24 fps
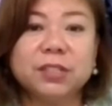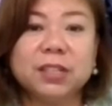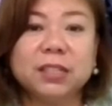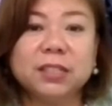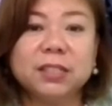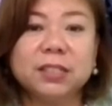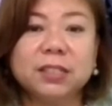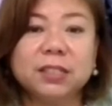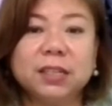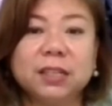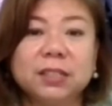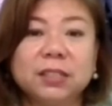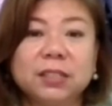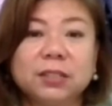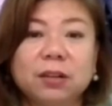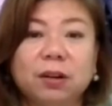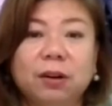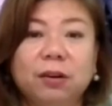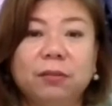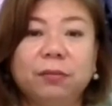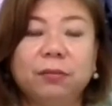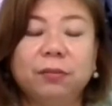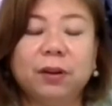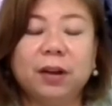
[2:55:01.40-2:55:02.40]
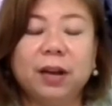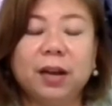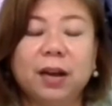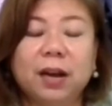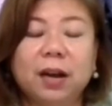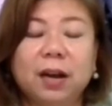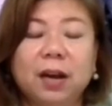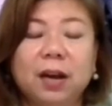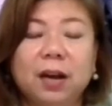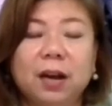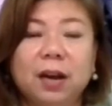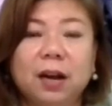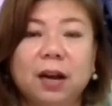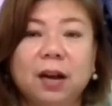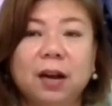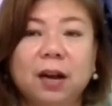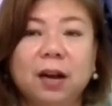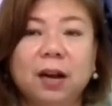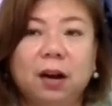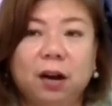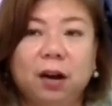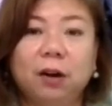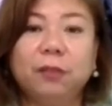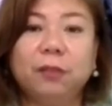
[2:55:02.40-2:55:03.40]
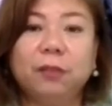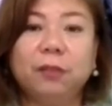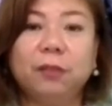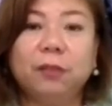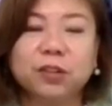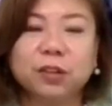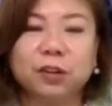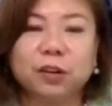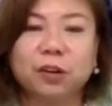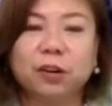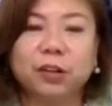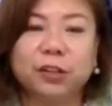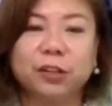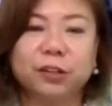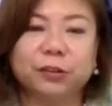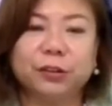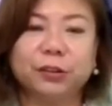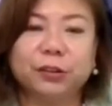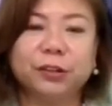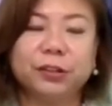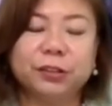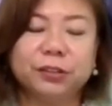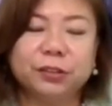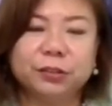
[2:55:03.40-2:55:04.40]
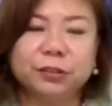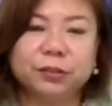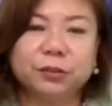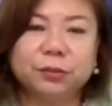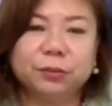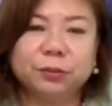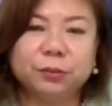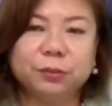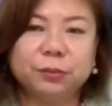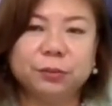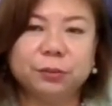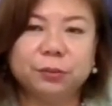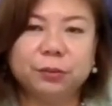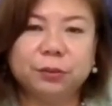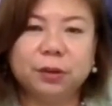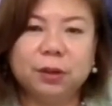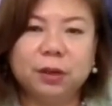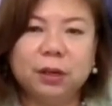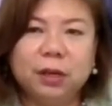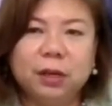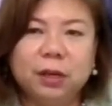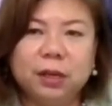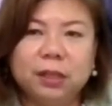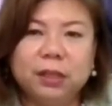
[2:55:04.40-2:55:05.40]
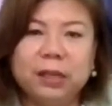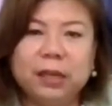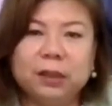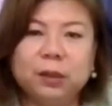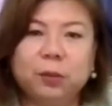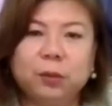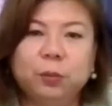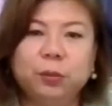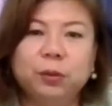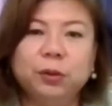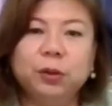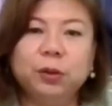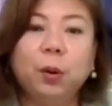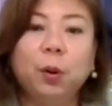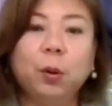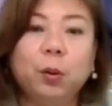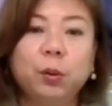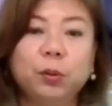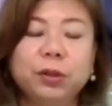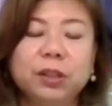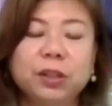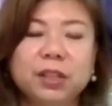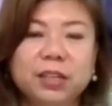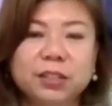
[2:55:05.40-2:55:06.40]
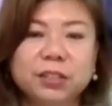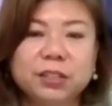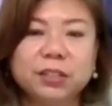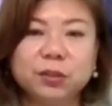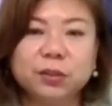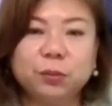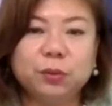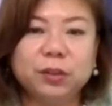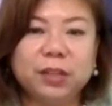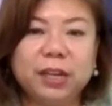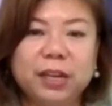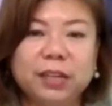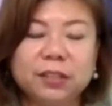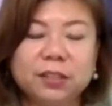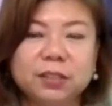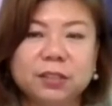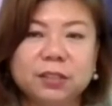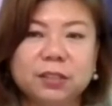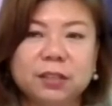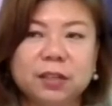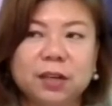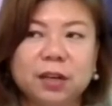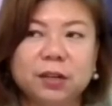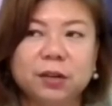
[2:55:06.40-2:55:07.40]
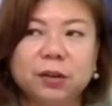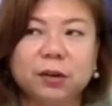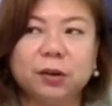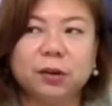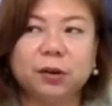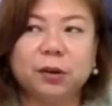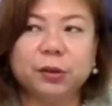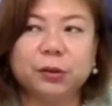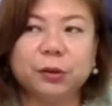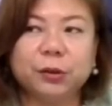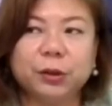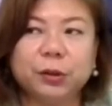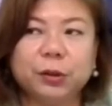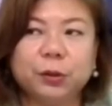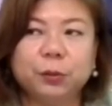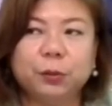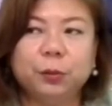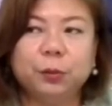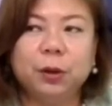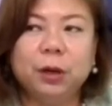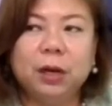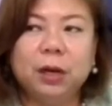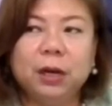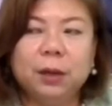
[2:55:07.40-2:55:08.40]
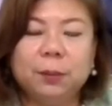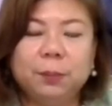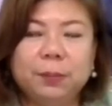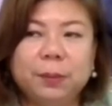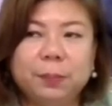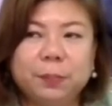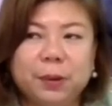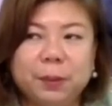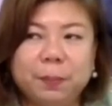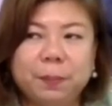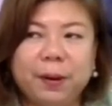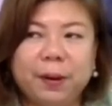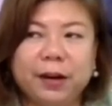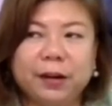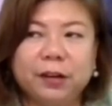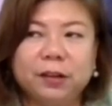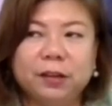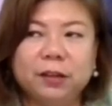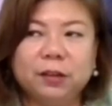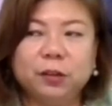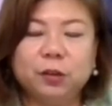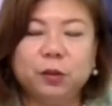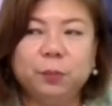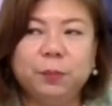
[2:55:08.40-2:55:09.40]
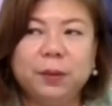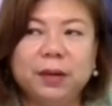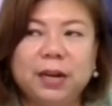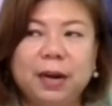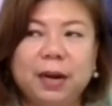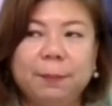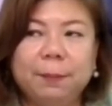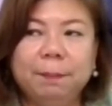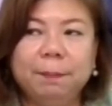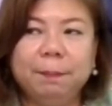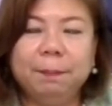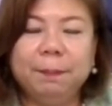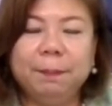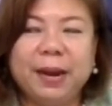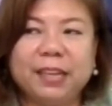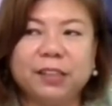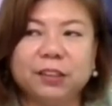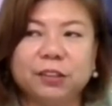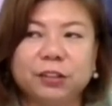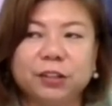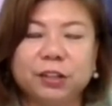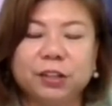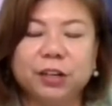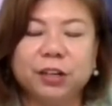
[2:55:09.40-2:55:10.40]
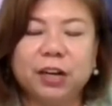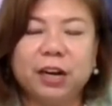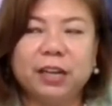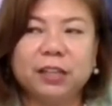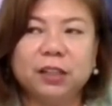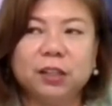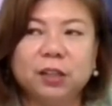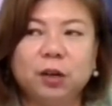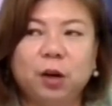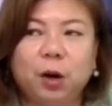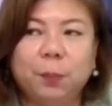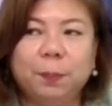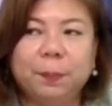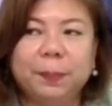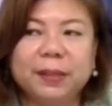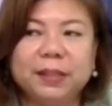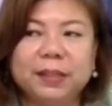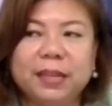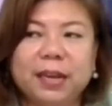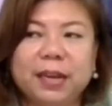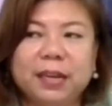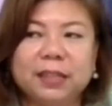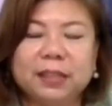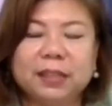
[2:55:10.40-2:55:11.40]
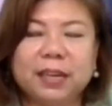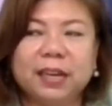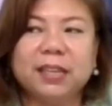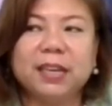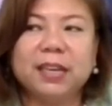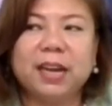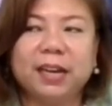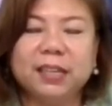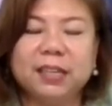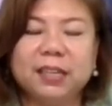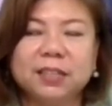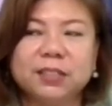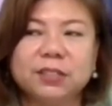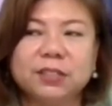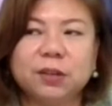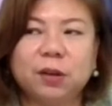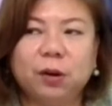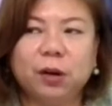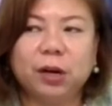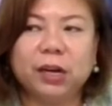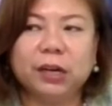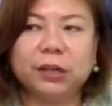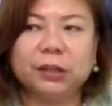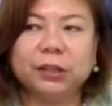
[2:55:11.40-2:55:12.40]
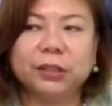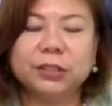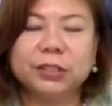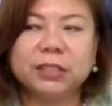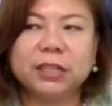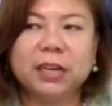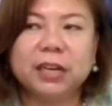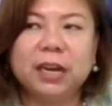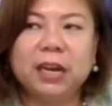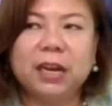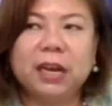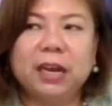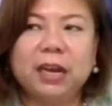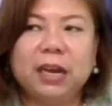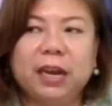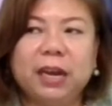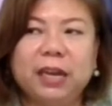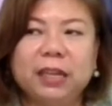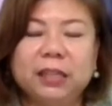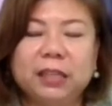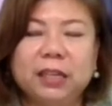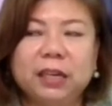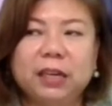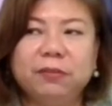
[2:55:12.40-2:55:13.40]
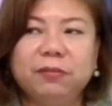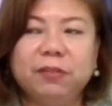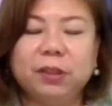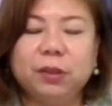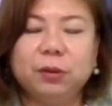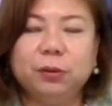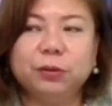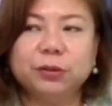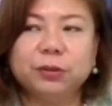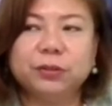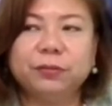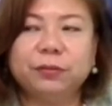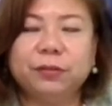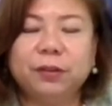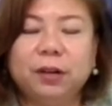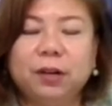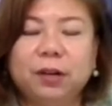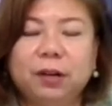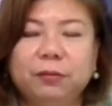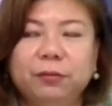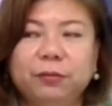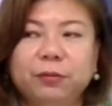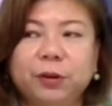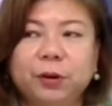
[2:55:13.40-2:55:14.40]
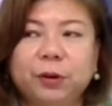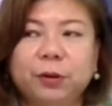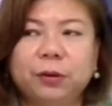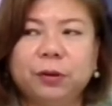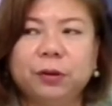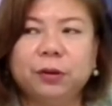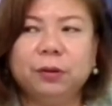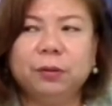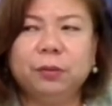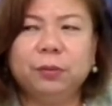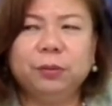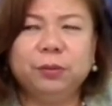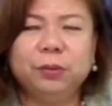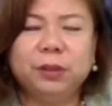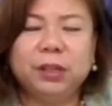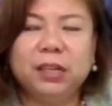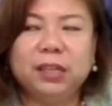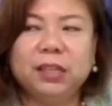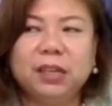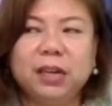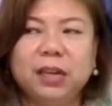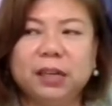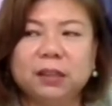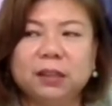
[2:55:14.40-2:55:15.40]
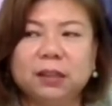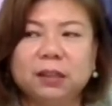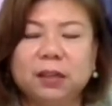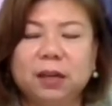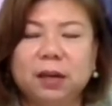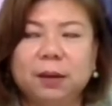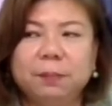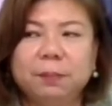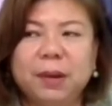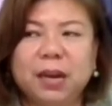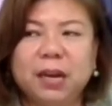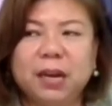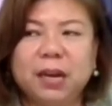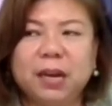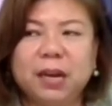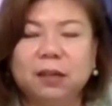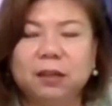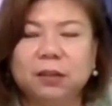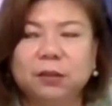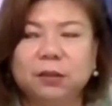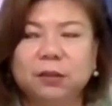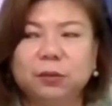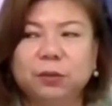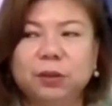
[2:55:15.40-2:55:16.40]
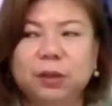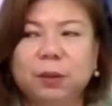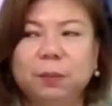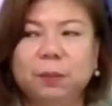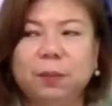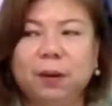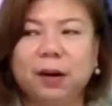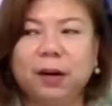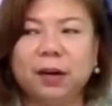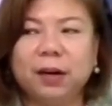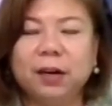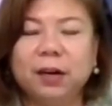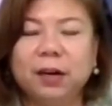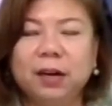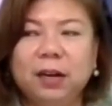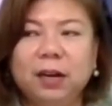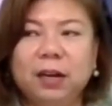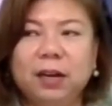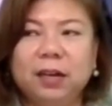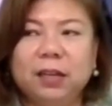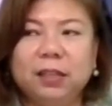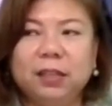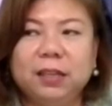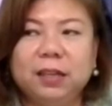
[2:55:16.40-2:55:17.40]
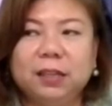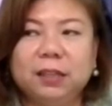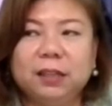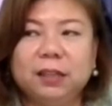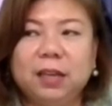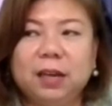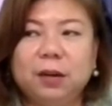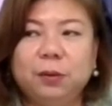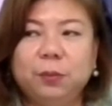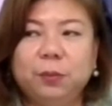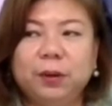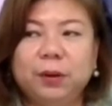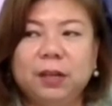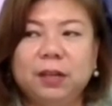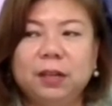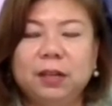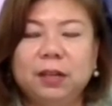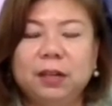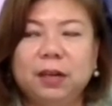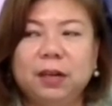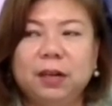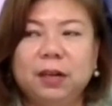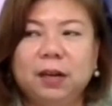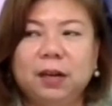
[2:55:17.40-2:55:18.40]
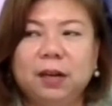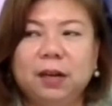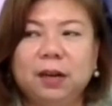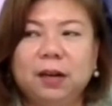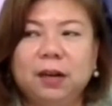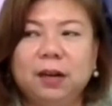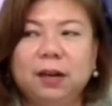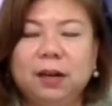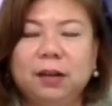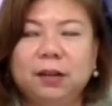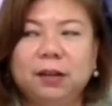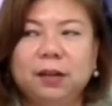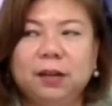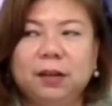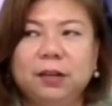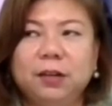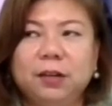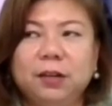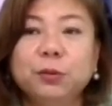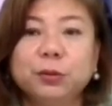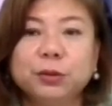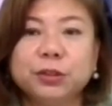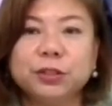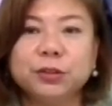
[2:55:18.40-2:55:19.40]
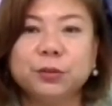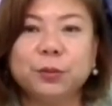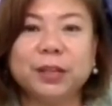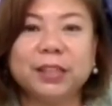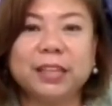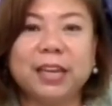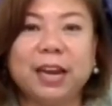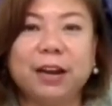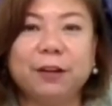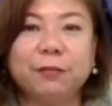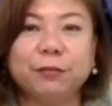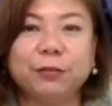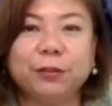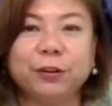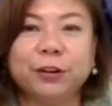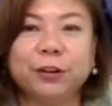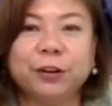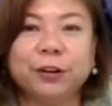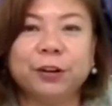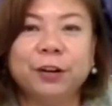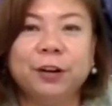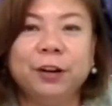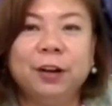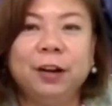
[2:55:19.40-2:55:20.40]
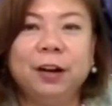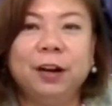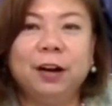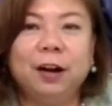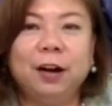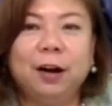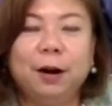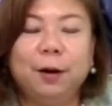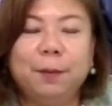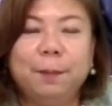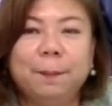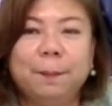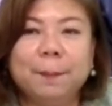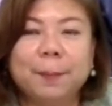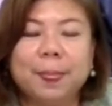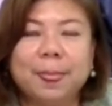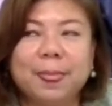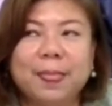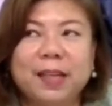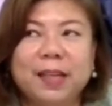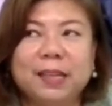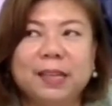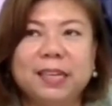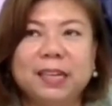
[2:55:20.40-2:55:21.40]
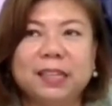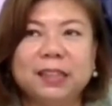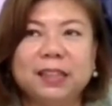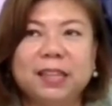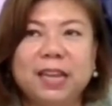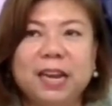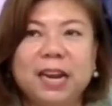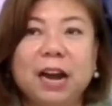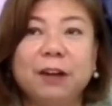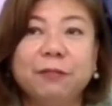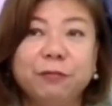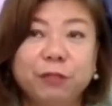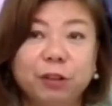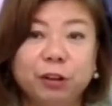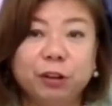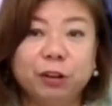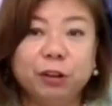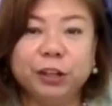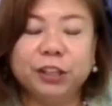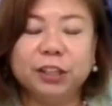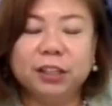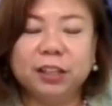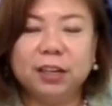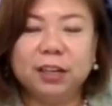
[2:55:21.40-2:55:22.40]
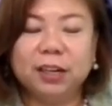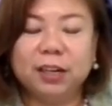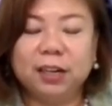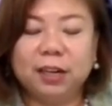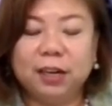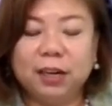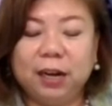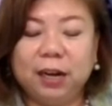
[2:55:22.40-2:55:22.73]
justice of the bench, Your Honor. So that would hone the students, Your Honor, to be prepared to become better and competent and honest lawyers, and even those who did not make it to the bar, that they will use whatever that they have learned